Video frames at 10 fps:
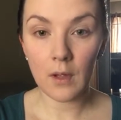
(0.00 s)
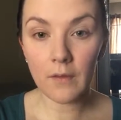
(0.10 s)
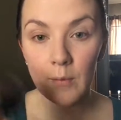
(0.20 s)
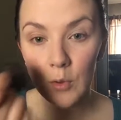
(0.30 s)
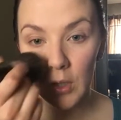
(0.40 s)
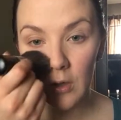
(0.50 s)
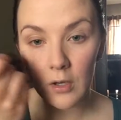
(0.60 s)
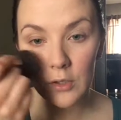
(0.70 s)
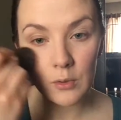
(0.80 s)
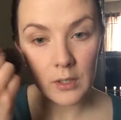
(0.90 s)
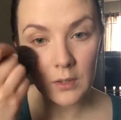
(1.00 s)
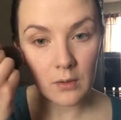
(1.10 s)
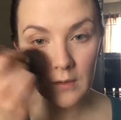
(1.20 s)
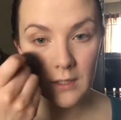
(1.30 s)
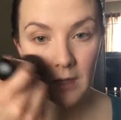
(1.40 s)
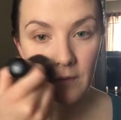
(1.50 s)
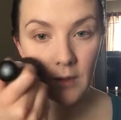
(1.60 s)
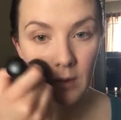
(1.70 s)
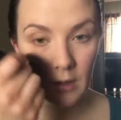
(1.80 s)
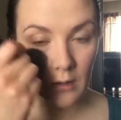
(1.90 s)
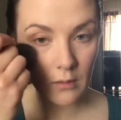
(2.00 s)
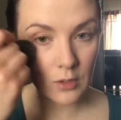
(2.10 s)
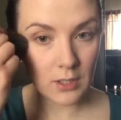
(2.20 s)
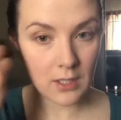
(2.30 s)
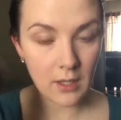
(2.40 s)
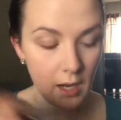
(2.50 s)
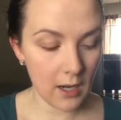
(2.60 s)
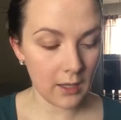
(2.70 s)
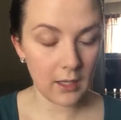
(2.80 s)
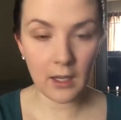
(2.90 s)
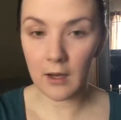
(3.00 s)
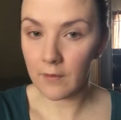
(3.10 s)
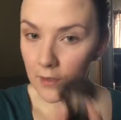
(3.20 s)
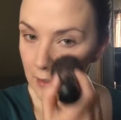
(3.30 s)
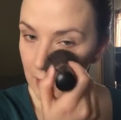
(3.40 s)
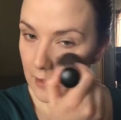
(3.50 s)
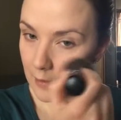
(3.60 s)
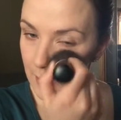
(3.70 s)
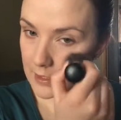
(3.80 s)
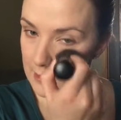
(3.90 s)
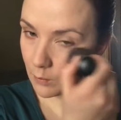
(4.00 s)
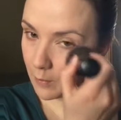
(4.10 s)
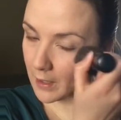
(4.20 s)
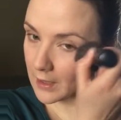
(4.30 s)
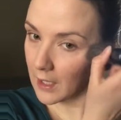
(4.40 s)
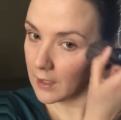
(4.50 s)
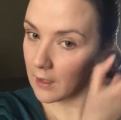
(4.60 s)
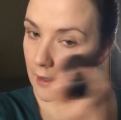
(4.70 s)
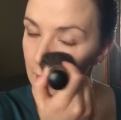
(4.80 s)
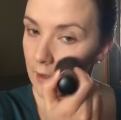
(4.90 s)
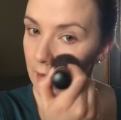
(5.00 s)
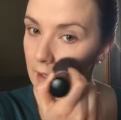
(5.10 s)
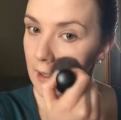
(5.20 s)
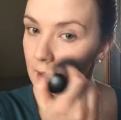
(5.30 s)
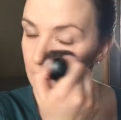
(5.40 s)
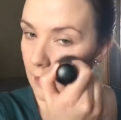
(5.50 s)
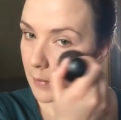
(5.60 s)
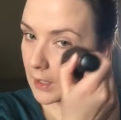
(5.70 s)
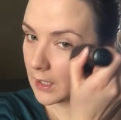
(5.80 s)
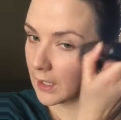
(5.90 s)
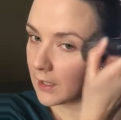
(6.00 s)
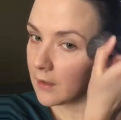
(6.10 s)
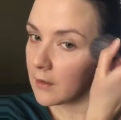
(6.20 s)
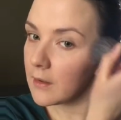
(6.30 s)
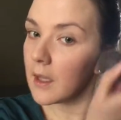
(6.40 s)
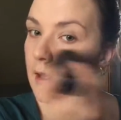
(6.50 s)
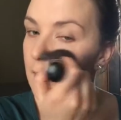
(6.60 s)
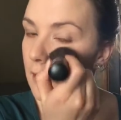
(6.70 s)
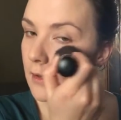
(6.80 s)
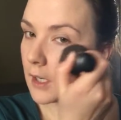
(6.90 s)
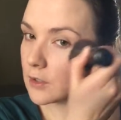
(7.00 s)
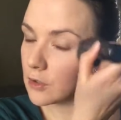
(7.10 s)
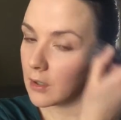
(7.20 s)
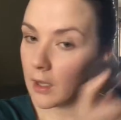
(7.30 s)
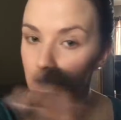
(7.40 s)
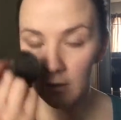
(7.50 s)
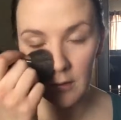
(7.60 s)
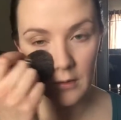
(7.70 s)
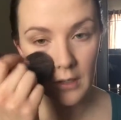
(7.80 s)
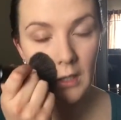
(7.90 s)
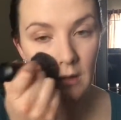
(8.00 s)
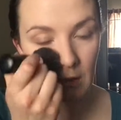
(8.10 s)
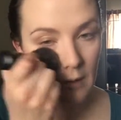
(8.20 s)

If I'm doing contoury sort of stuff, you can go just in the highlight kind of area here, because it will make that area a little bit lighter than your natural color underneath.